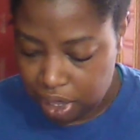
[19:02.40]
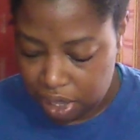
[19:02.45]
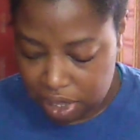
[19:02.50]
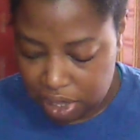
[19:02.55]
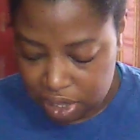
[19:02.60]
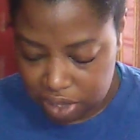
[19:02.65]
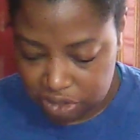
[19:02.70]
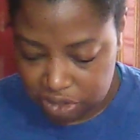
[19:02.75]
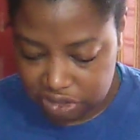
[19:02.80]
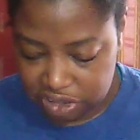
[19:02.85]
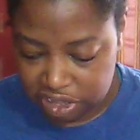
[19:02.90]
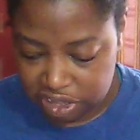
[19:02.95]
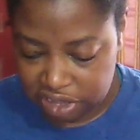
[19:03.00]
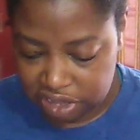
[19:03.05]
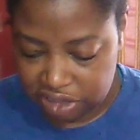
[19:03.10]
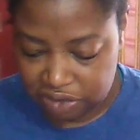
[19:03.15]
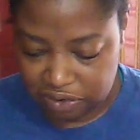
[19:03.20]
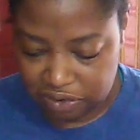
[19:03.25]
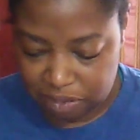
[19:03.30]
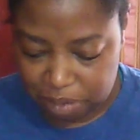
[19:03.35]
And she
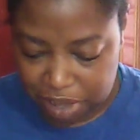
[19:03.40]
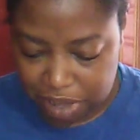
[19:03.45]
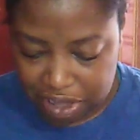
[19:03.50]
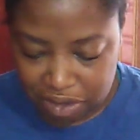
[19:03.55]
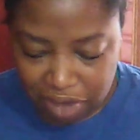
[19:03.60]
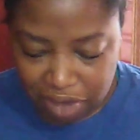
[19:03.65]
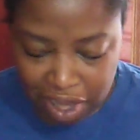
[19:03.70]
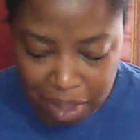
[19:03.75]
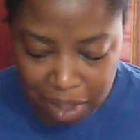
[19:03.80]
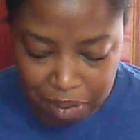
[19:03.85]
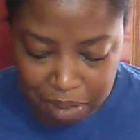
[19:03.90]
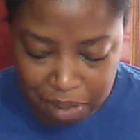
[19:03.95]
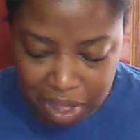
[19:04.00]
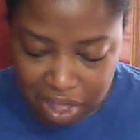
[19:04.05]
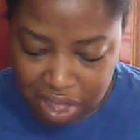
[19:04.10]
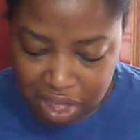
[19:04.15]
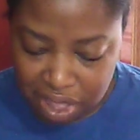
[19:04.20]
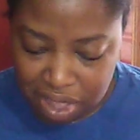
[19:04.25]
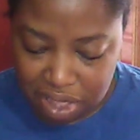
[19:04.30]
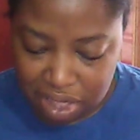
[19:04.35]
does it for my
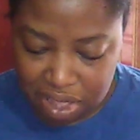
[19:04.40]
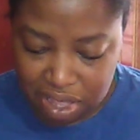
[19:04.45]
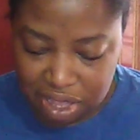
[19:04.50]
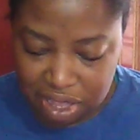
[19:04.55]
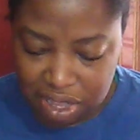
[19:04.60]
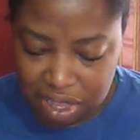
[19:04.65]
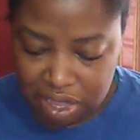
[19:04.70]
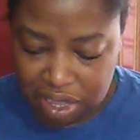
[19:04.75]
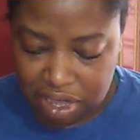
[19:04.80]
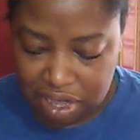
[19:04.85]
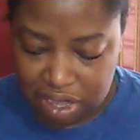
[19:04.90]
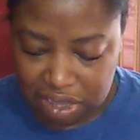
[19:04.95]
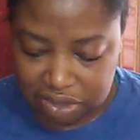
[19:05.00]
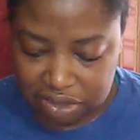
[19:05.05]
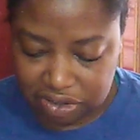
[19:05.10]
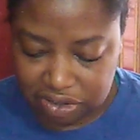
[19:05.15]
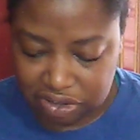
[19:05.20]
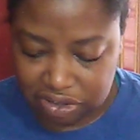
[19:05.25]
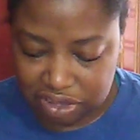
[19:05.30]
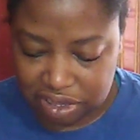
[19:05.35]
grandma.
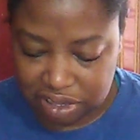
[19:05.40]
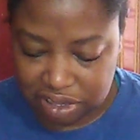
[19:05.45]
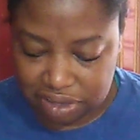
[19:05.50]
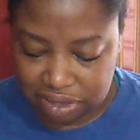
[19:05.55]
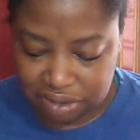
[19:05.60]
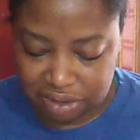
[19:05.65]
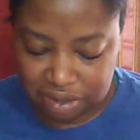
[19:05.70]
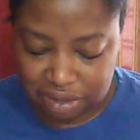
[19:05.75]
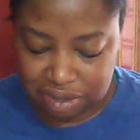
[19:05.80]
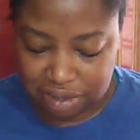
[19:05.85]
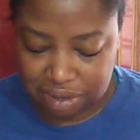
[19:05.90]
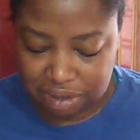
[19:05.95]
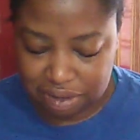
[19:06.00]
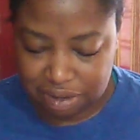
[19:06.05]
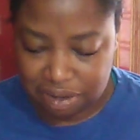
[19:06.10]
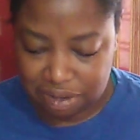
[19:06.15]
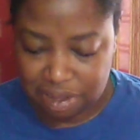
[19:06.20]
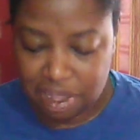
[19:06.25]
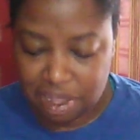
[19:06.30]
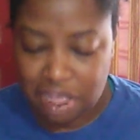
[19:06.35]
It's just,
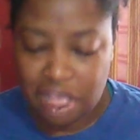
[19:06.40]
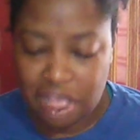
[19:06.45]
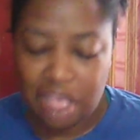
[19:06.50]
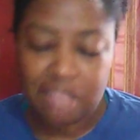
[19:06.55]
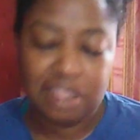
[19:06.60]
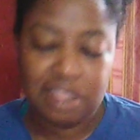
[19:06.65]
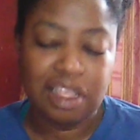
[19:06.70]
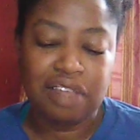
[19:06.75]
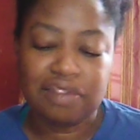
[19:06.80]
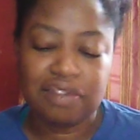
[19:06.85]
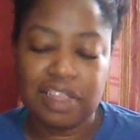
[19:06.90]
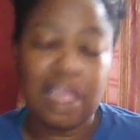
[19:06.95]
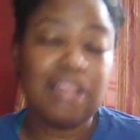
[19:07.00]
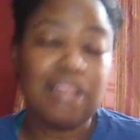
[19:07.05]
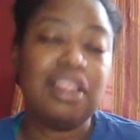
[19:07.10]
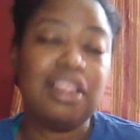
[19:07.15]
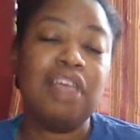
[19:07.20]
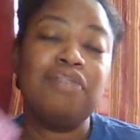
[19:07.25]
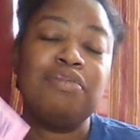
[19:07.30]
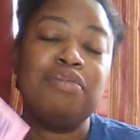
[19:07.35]
I loved it. I
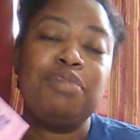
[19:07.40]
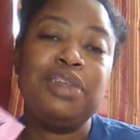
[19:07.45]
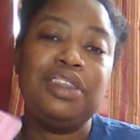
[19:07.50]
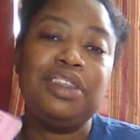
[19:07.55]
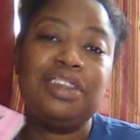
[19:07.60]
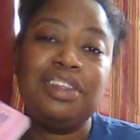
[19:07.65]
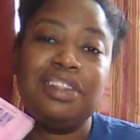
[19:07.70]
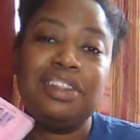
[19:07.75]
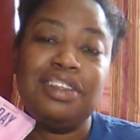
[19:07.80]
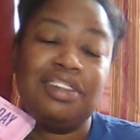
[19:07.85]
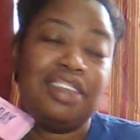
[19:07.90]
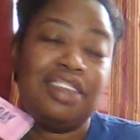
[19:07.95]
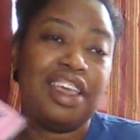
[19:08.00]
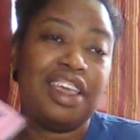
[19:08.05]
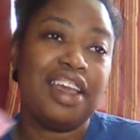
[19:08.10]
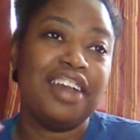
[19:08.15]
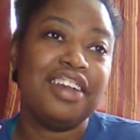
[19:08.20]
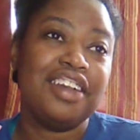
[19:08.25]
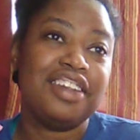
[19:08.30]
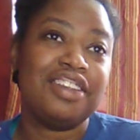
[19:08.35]
loved meeting these
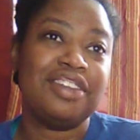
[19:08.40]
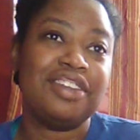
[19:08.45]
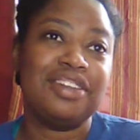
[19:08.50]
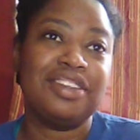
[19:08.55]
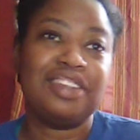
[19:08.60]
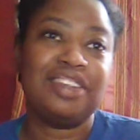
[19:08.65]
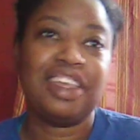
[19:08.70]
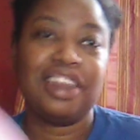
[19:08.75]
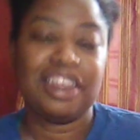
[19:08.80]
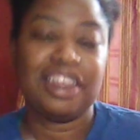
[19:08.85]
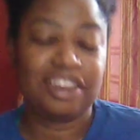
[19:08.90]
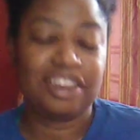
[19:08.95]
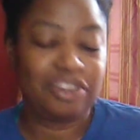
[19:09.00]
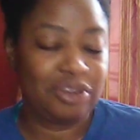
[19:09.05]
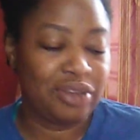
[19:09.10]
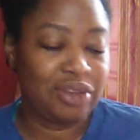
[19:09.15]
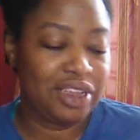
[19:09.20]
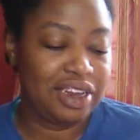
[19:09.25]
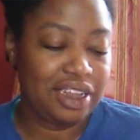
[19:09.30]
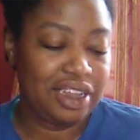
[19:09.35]
characters, and I
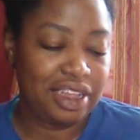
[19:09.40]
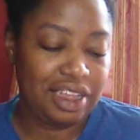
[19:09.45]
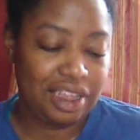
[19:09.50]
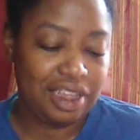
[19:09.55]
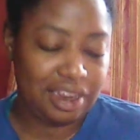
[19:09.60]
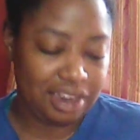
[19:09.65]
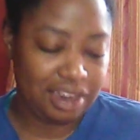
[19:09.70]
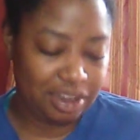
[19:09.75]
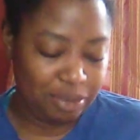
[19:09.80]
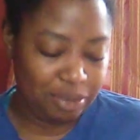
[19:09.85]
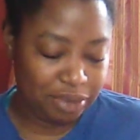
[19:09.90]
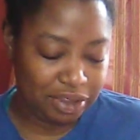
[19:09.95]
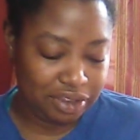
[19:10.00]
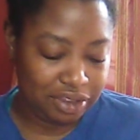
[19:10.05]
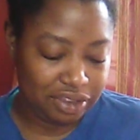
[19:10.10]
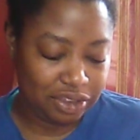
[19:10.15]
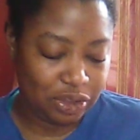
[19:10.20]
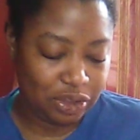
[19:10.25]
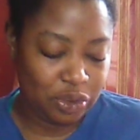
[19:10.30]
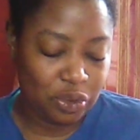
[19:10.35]
enjoyed it, and it
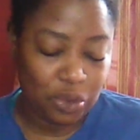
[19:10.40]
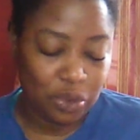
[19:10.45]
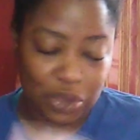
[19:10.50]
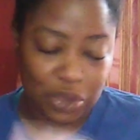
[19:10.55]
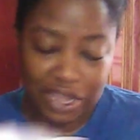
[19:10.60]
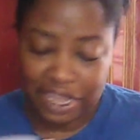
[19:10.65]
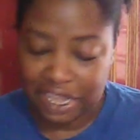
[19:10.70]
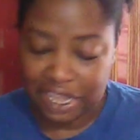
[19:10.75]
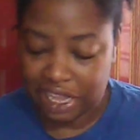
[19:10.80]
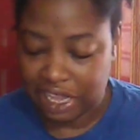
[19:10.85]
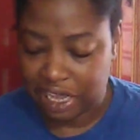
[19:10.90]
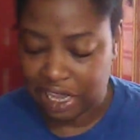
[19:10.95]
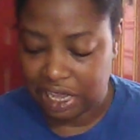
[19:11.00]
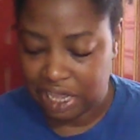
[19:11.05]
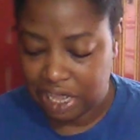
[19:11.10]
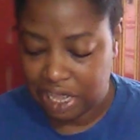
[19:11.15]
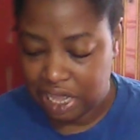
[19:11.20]
was quick.